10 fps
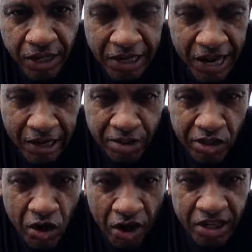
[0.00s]
He named his
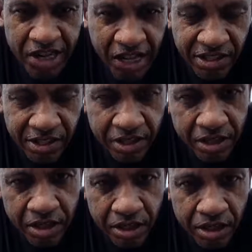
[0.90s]
daughter Destiny.
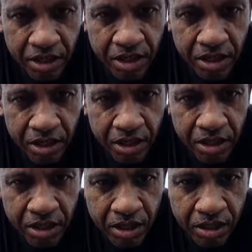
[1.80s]

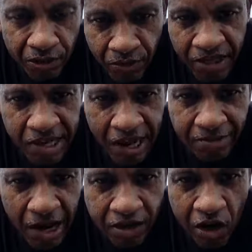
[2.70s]
We
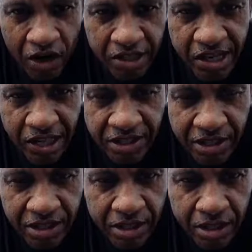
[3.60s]
named our daughter
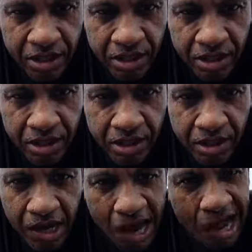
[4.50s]
Destiny.
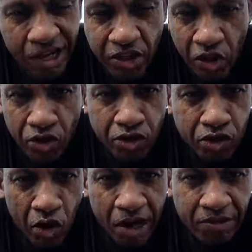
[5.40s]
I could show you
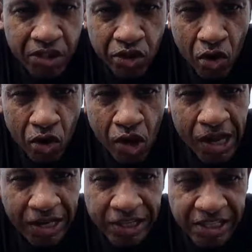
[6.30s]
song after song
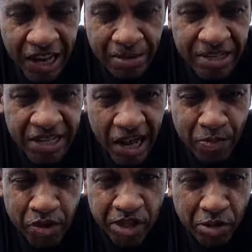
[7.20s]
at the same exact
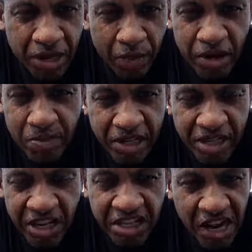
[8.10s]
principles that we've been
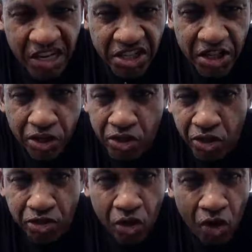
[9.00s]
teaching our
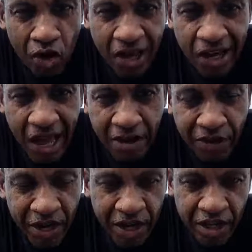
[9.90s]
children all their life.
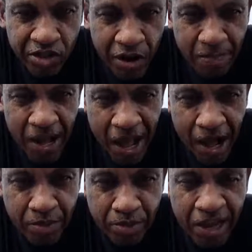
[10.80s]
He'll drop an
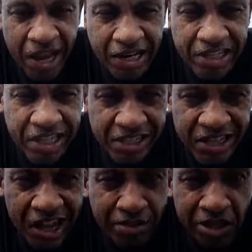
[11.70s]
album, and it's the
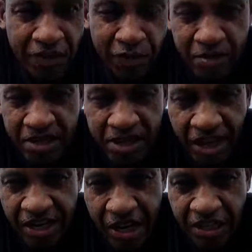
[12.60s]
same stuff we've been
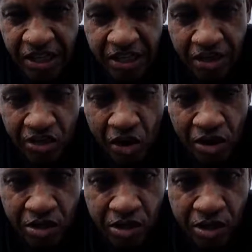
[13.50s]
telling our sons and
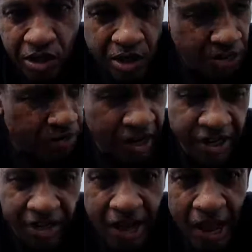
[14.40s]
daughters right
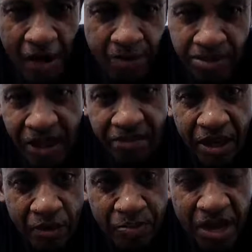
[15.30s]
there in the album. Same
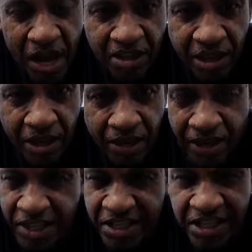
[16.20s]
thing with Beyonce.
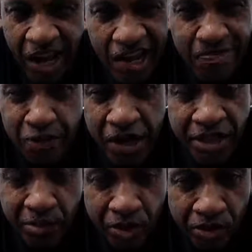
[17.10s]
The same
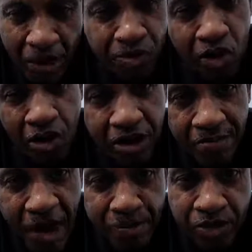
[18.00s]
principles. I'm talking
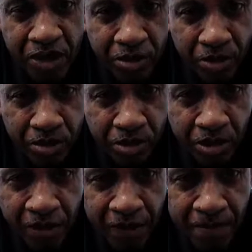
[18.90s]
about principles.
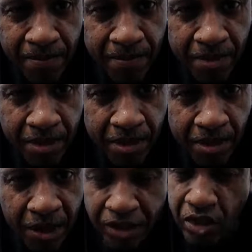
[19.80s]

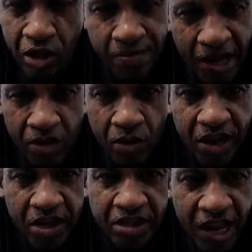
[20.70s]
I ain't talking about no
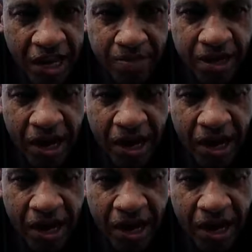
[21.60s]
entertainment.